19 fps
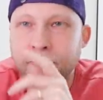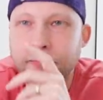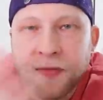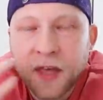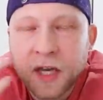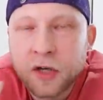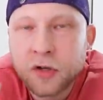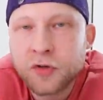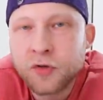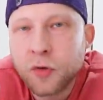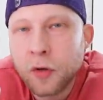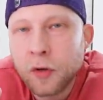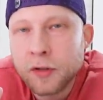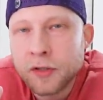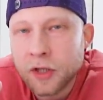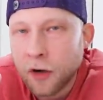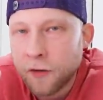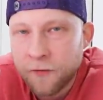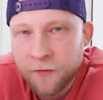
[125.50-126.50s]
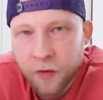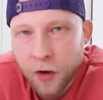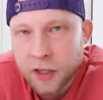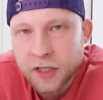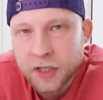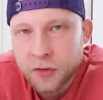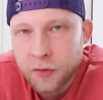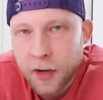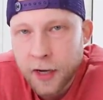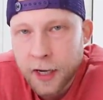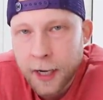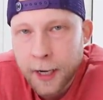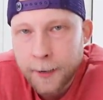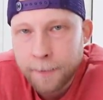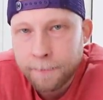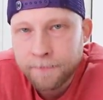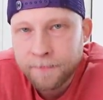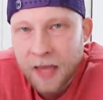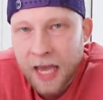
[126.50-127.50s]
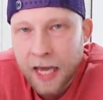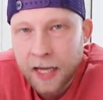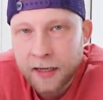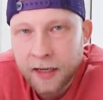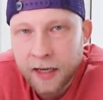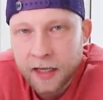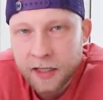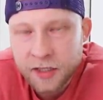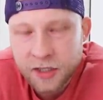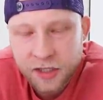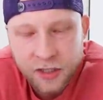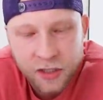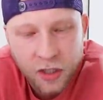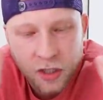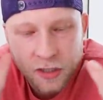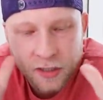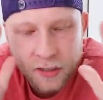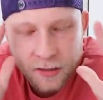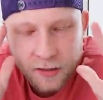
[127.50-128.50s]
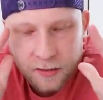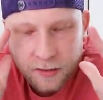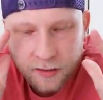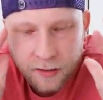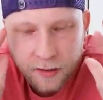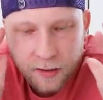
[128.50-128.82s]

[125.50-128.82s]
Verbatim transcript: the controls are frustrating, and it's just